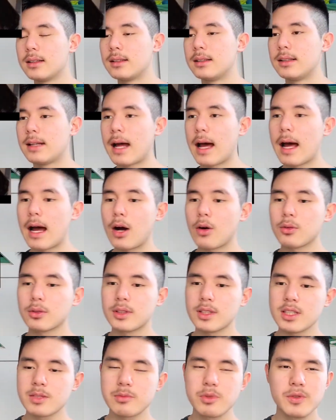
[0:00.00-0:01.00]
Now,
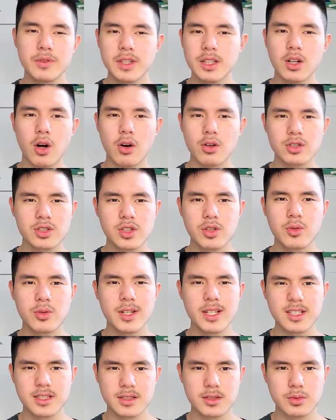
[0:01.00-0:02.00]
this movie also
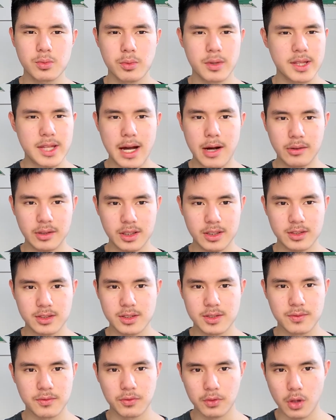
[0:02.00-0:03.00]
isn't without
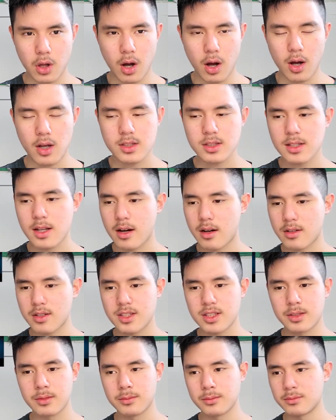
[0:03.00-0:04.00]
its flaws. There are
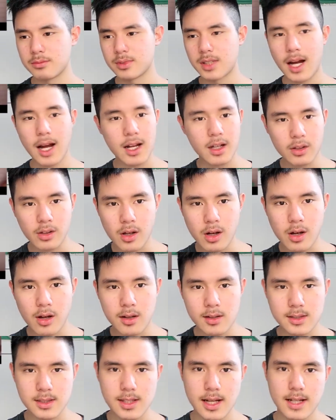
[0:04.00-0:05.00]
some
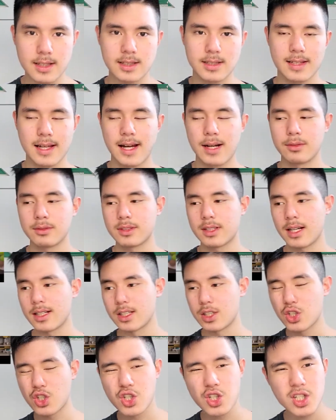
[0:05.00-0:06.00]
dialogues that sound
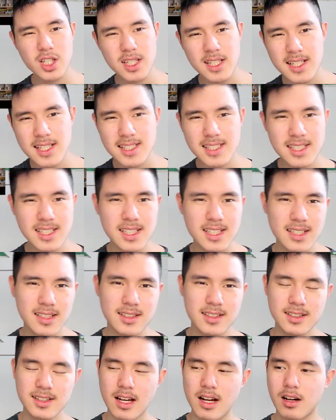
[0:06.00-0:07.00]
kind of
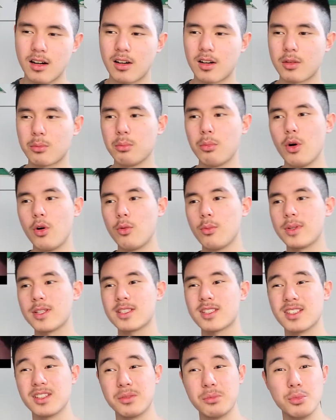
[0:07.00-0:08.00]
cheesy. There are
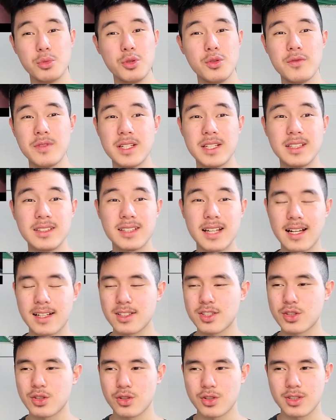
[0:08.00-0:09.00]
moments in the movie
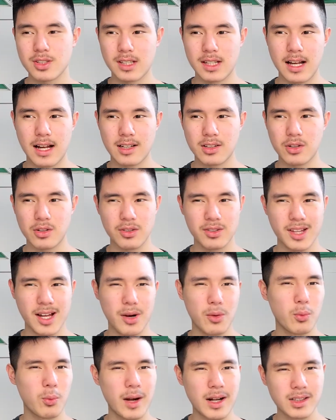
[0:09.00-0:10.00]
that's just not all
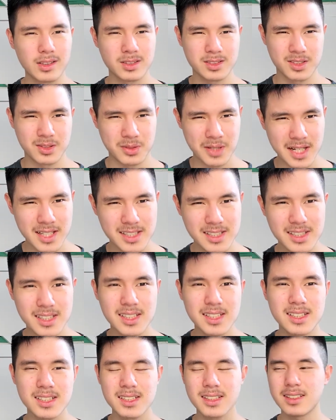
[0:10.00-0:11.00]
that well
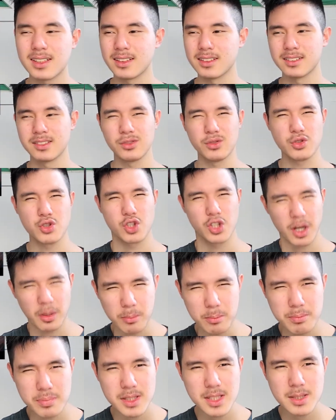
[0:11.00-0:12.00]
directed, a little
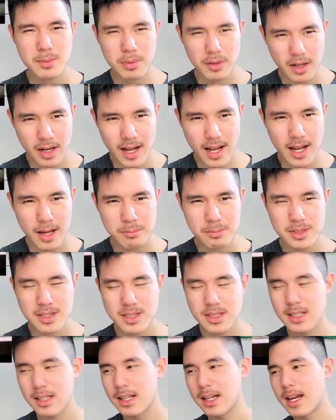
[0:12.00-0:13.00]
jumpy
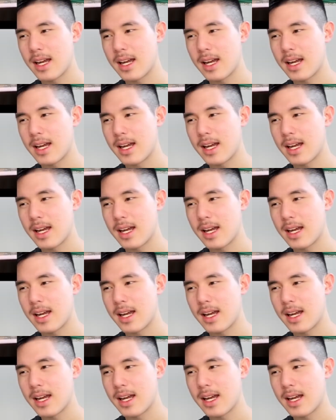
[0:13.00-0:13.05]
perhaps.